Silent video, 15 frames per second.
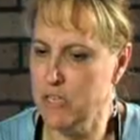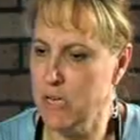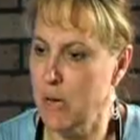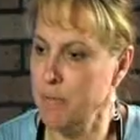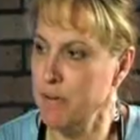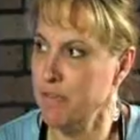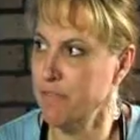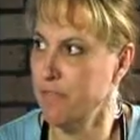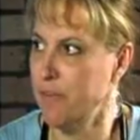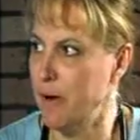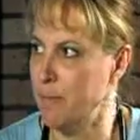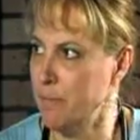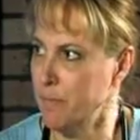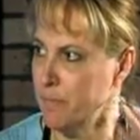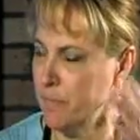is coming
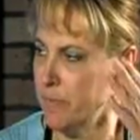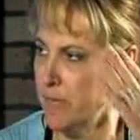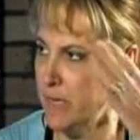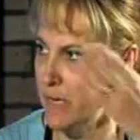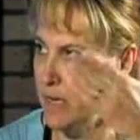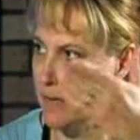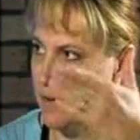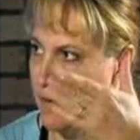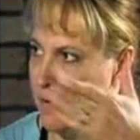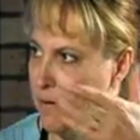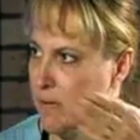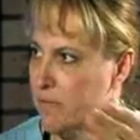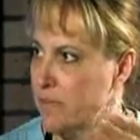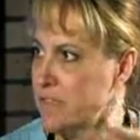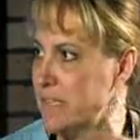from
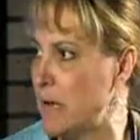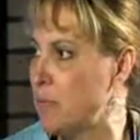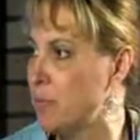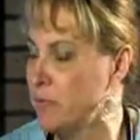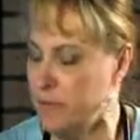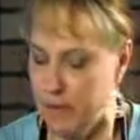for example,